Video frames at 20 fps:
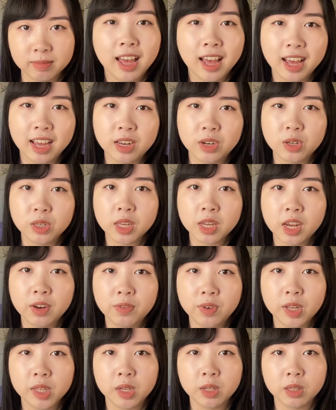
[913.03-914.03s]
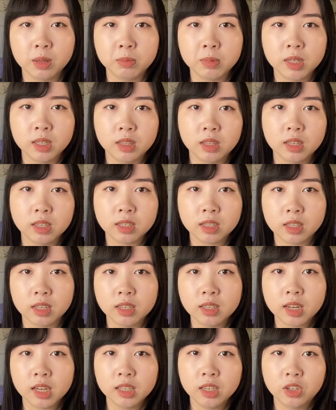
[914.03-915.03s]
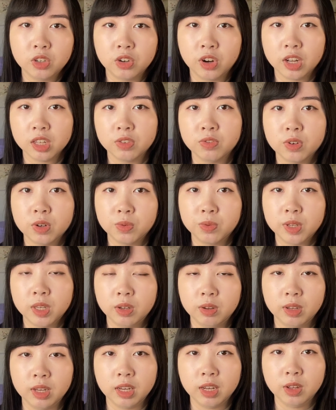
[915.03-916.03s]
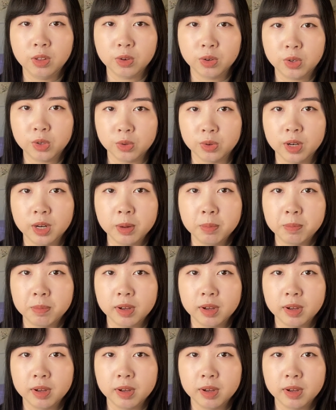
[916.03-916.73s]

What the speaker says: And just like every other lip tint, this does kind of transfer when you eat or drink,